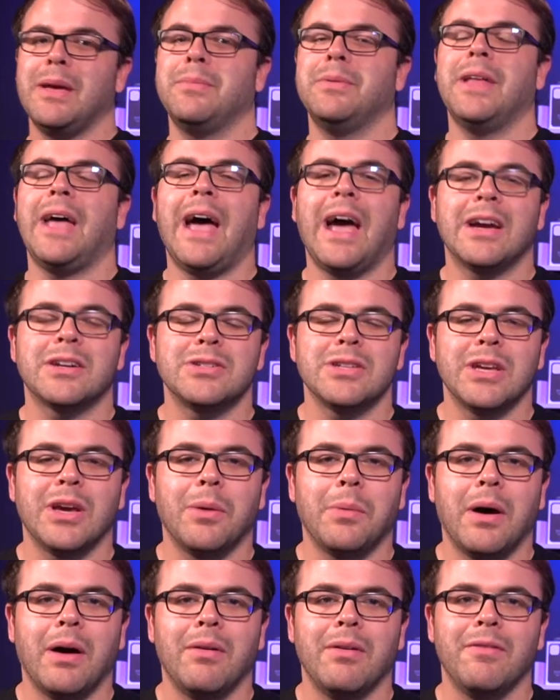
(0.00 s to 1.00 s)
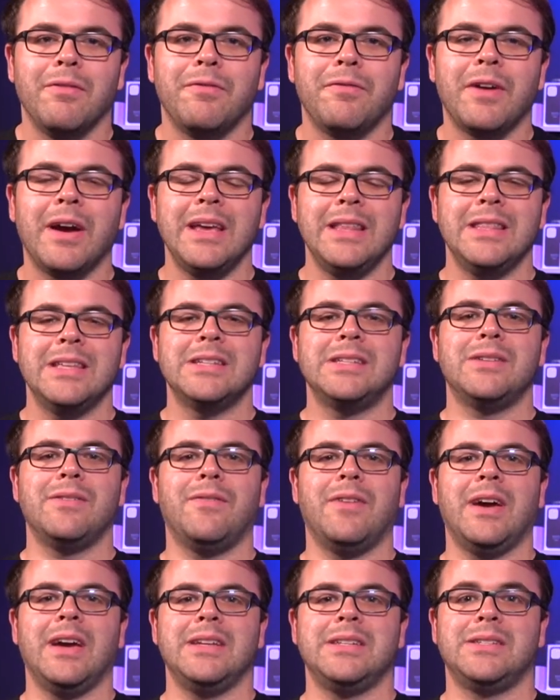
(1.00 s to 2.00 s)
able to actually go out and find this
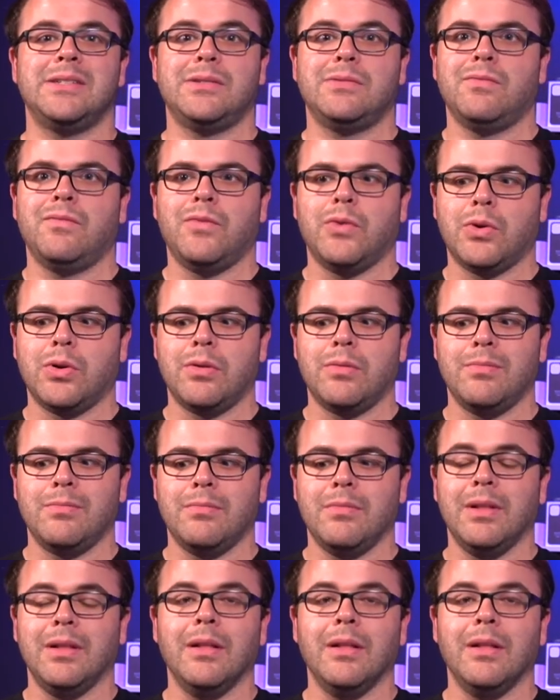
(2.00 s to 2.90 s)
device for